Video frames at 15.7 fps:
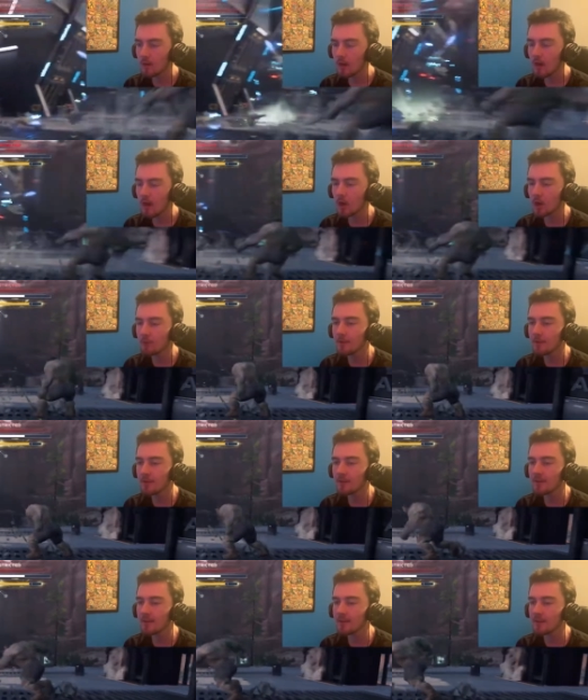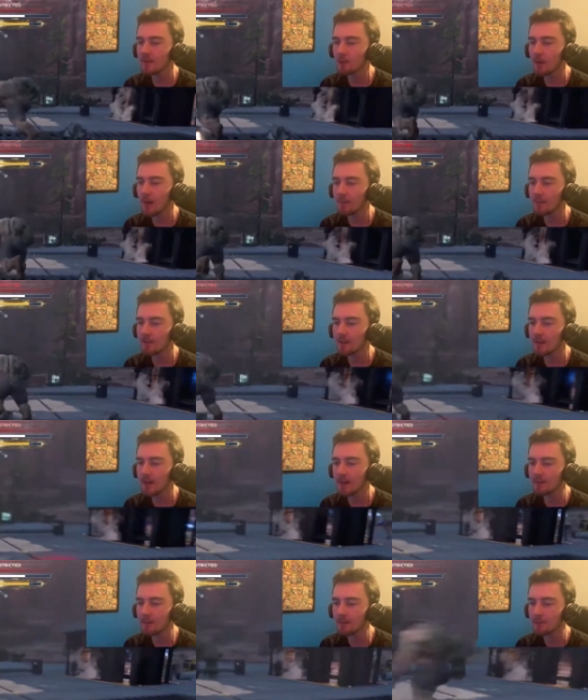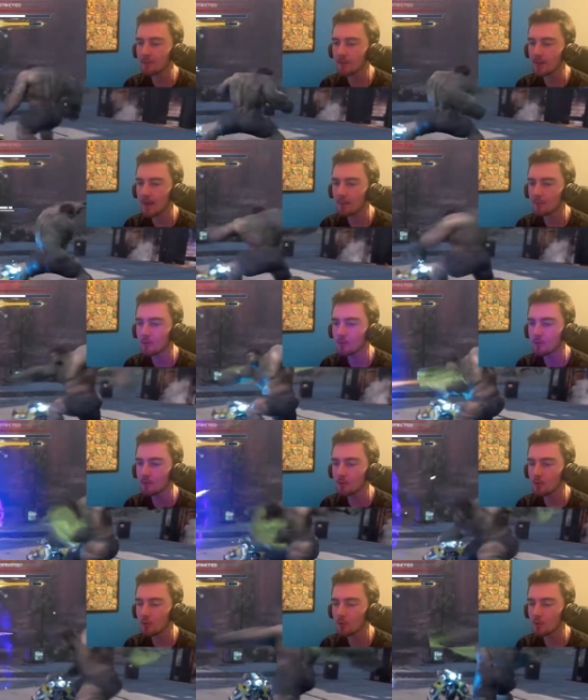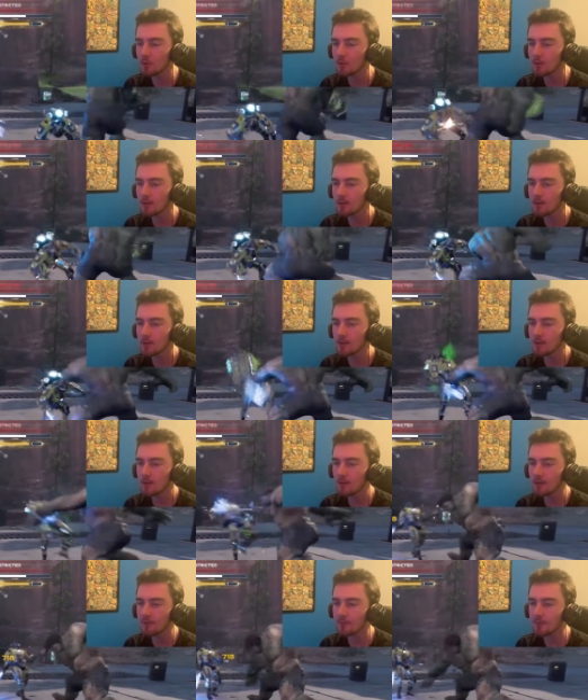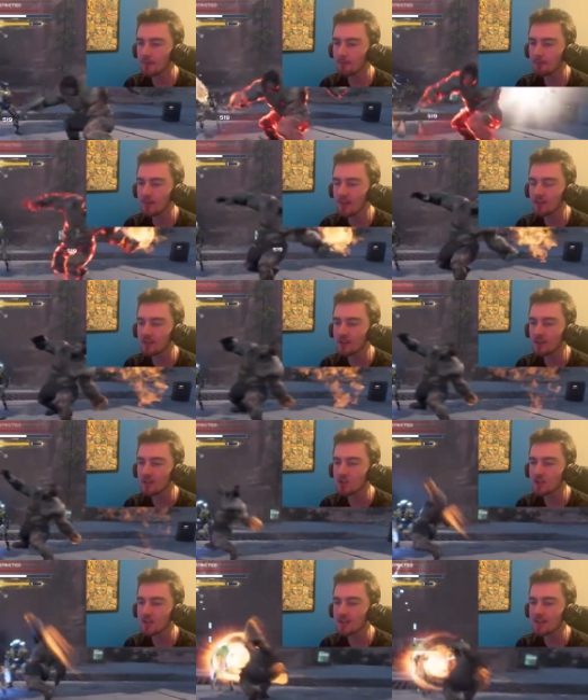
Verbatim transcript: I hope nothing like what happened in the last episode happens with Thor. Because basically it triggered